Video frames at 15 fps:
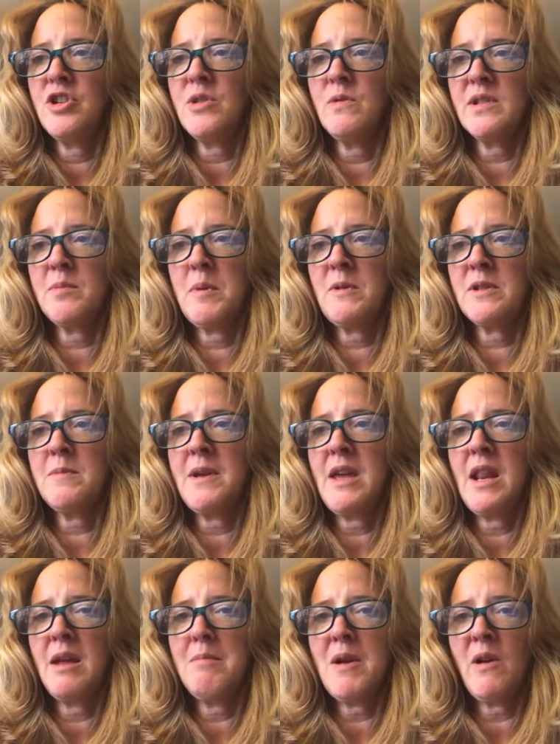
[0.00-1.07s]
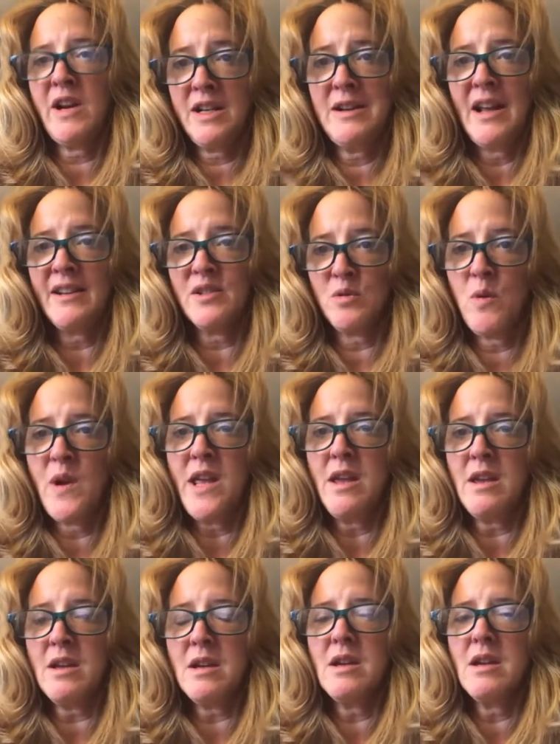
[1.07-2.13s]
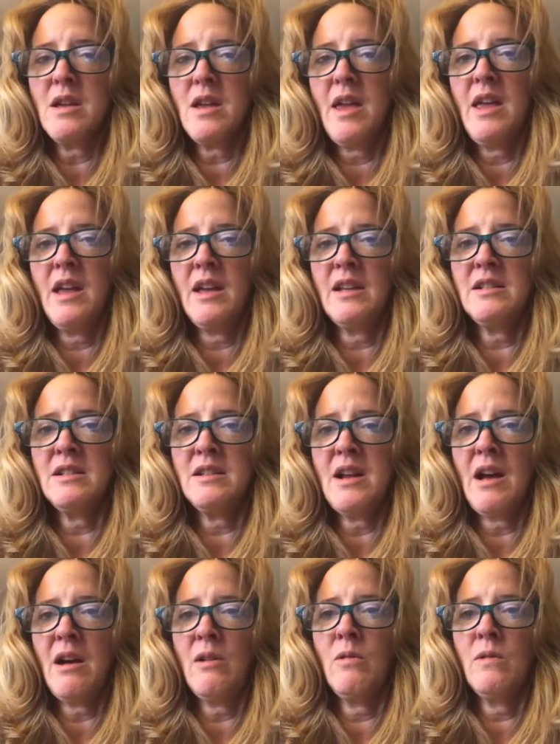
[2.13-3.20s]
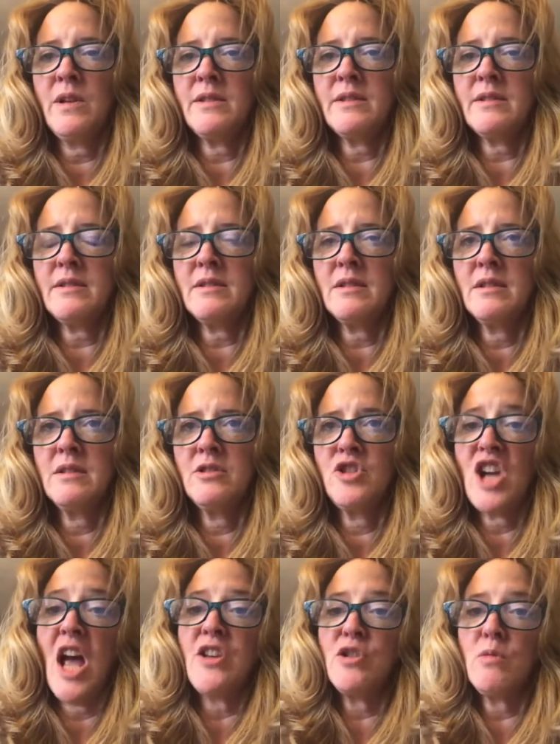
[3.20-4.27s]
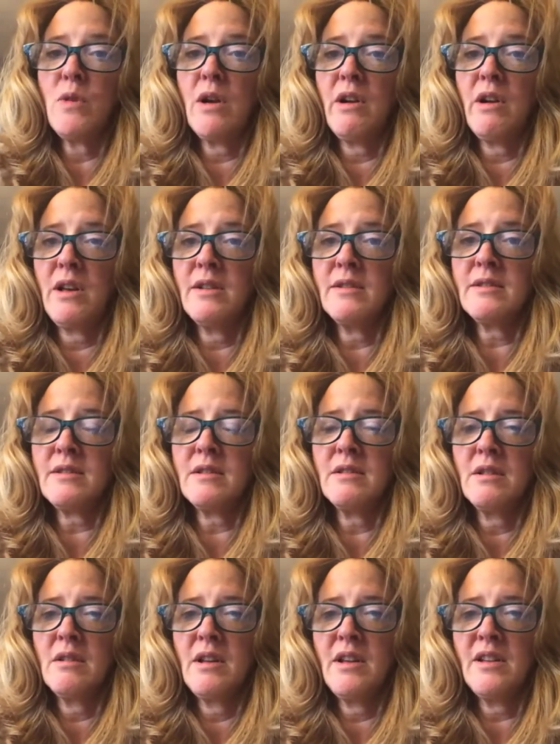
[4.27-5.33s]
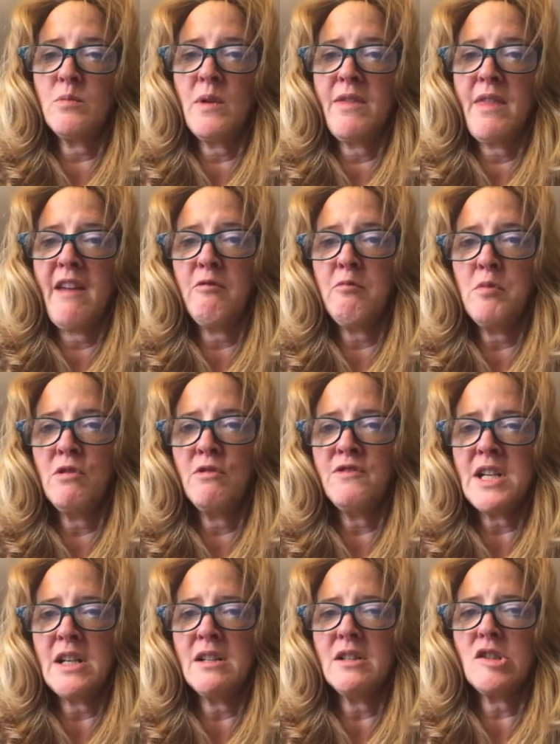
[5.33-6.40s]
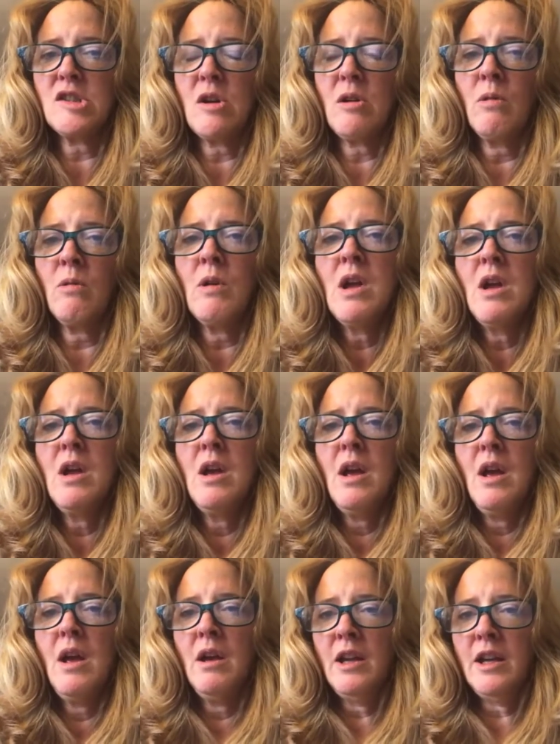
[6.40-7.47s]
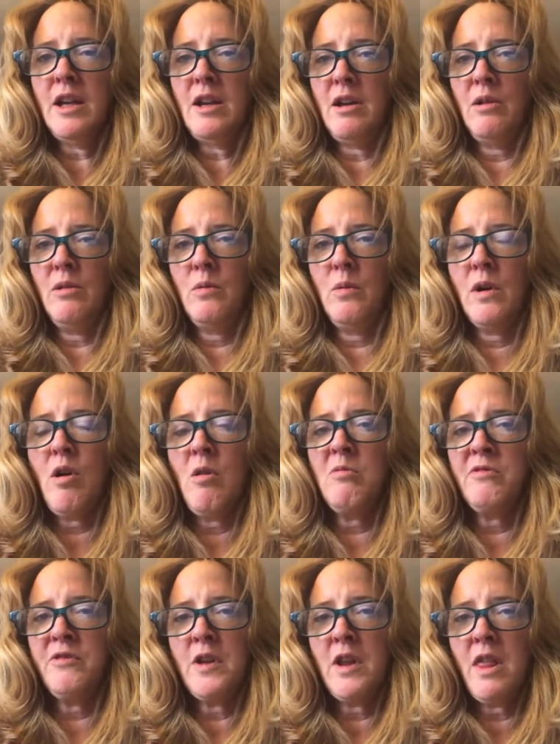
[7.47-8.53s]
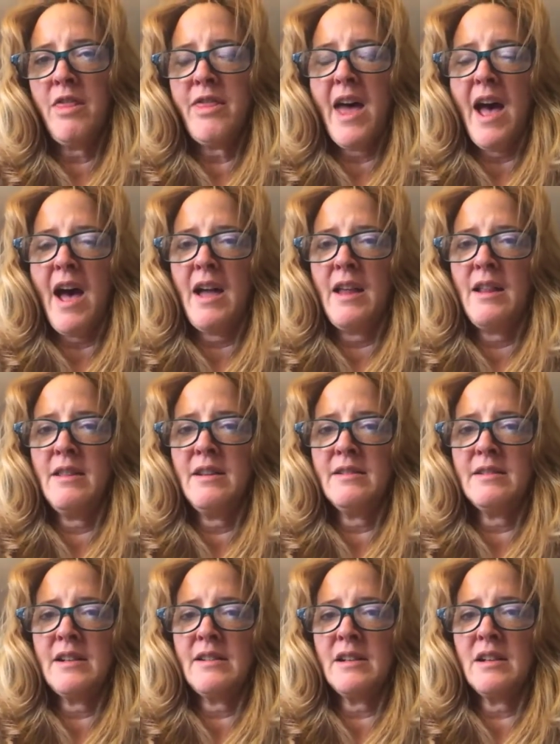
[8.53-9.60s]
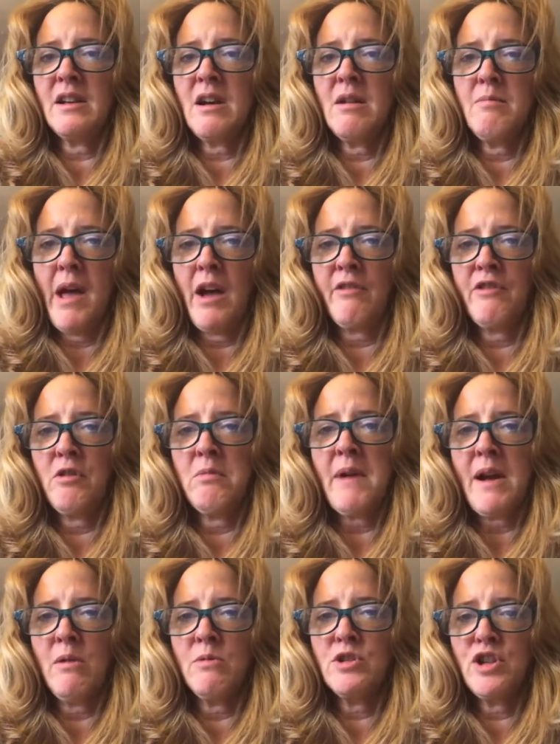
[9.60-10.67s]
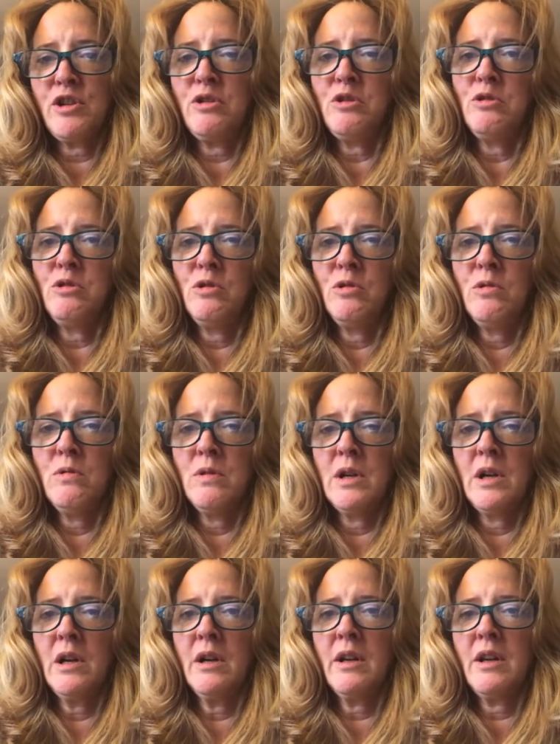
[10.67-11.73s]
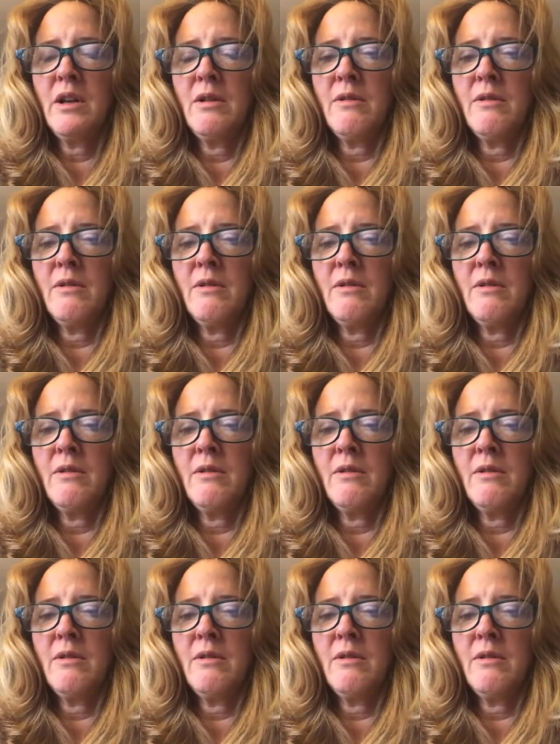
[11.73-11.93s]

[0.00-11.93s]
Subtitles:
she was supposed to be getting married next week, and now it's January is when they've moved it. So, we're hopeful that this doesn't come back for round two or,